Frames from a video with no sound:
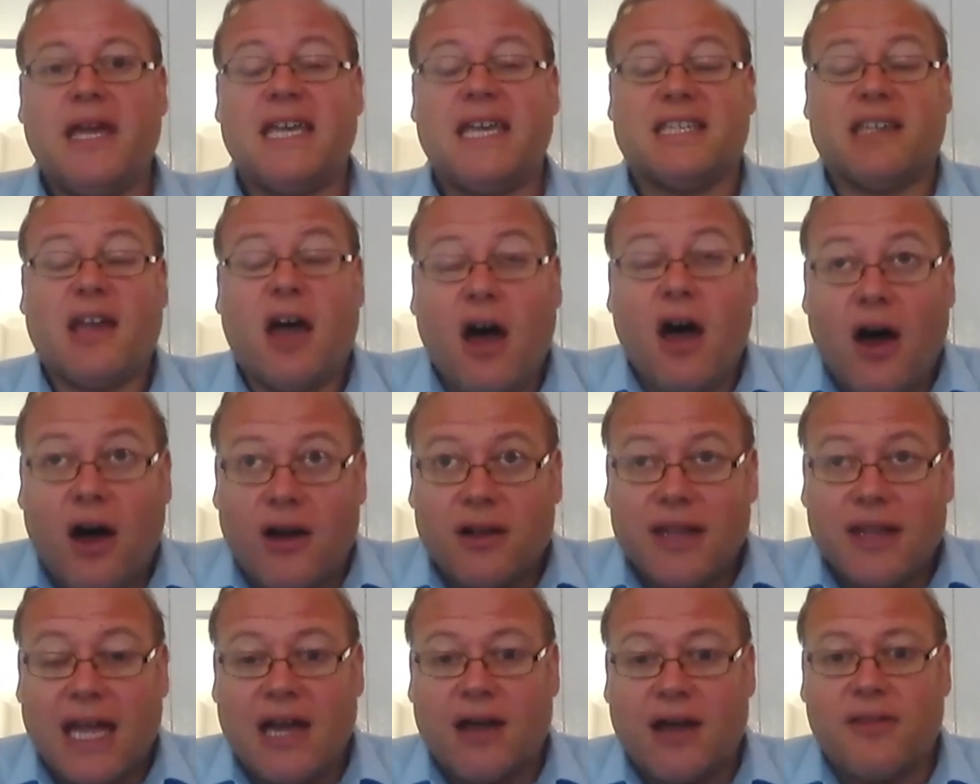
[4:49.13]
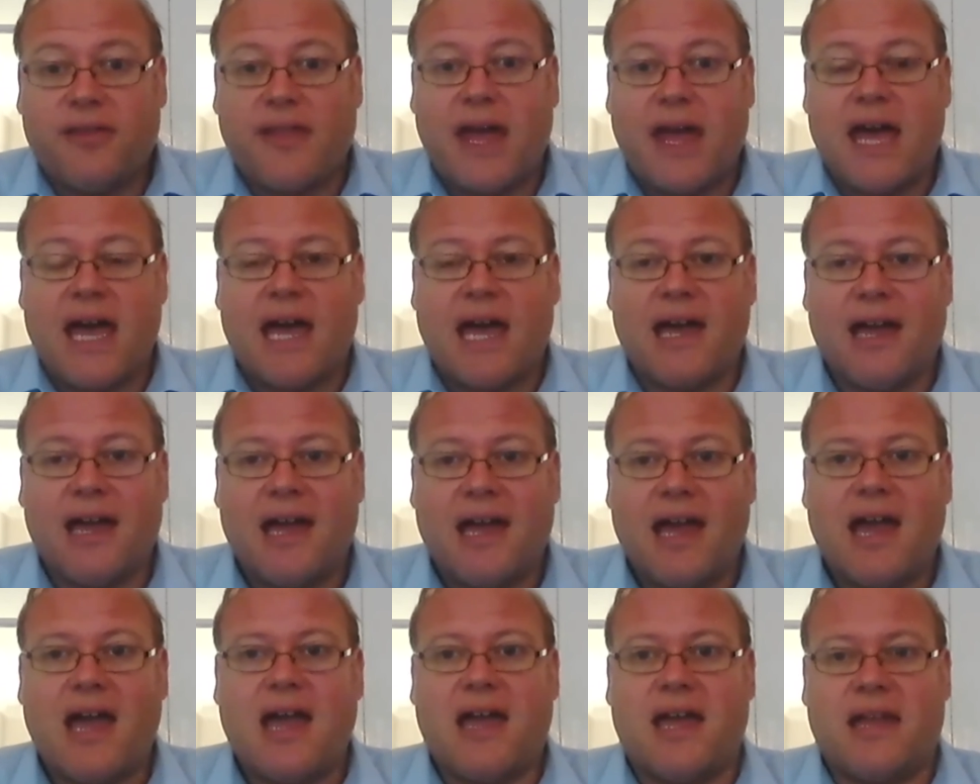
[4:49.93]
It's hard out
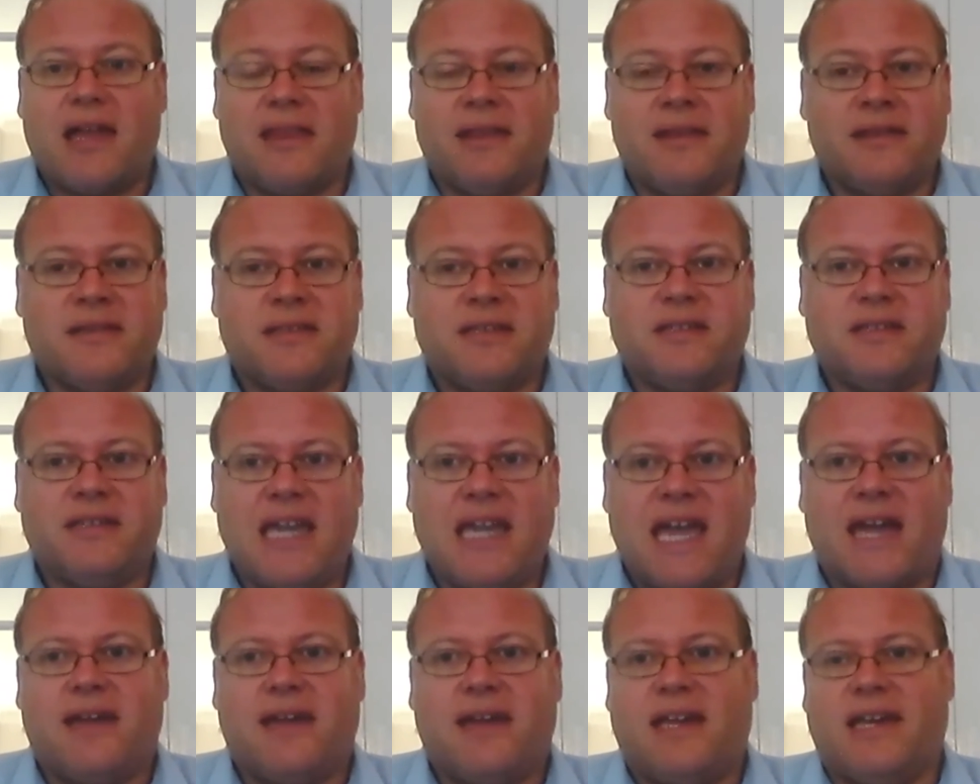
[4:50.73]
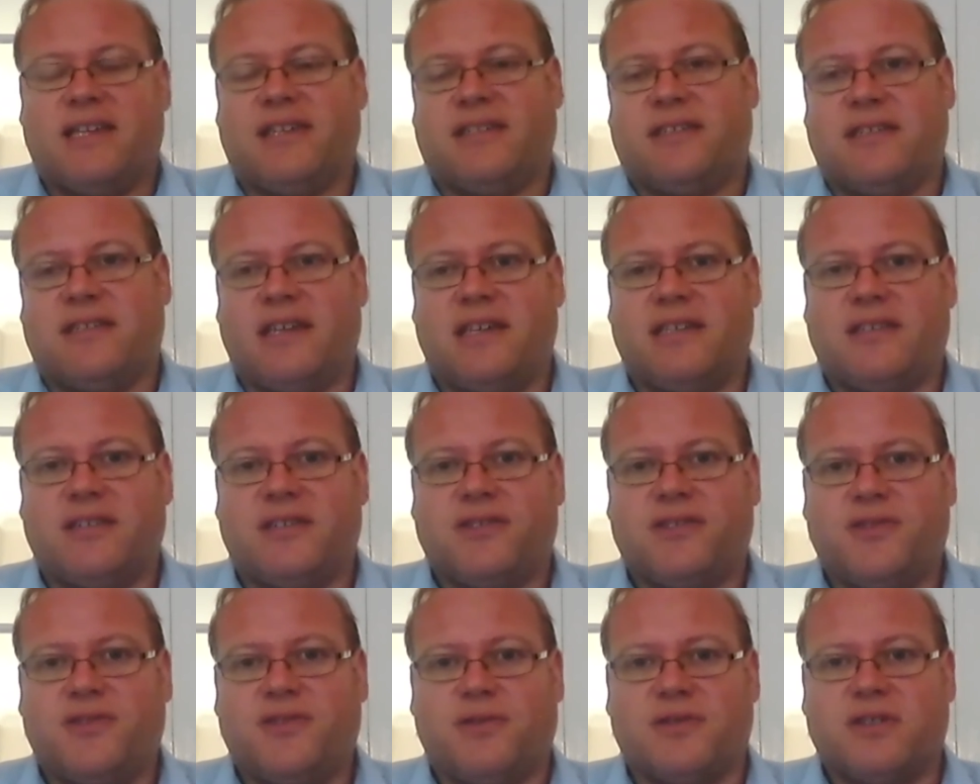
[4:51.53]
there, and yeah, it's a
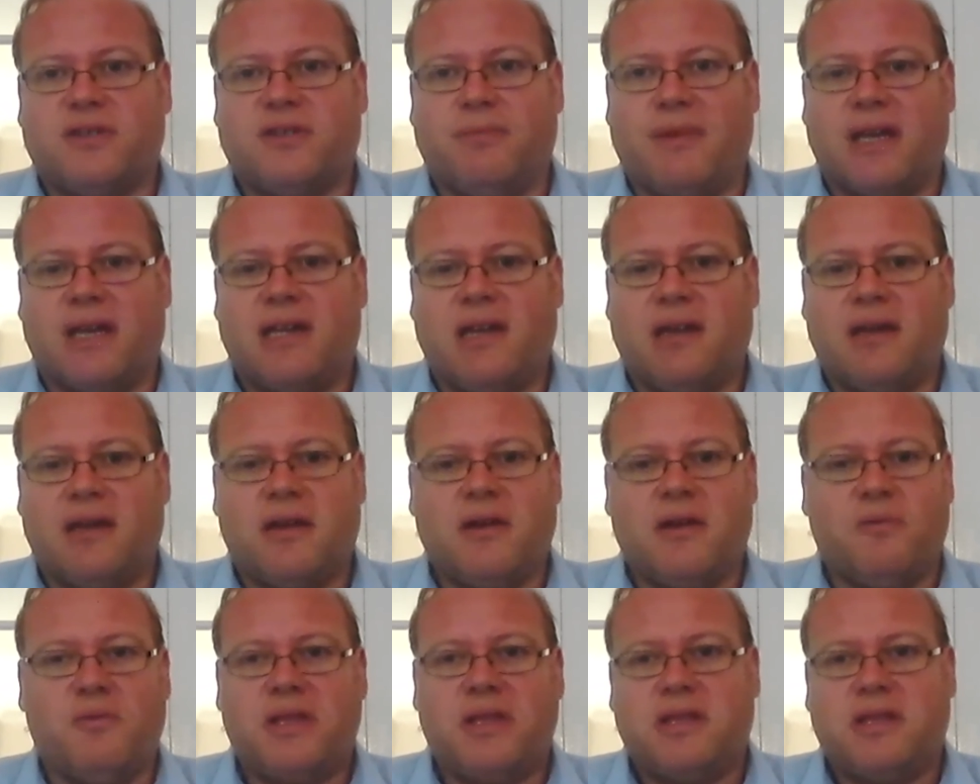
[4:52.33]
struggle to make income.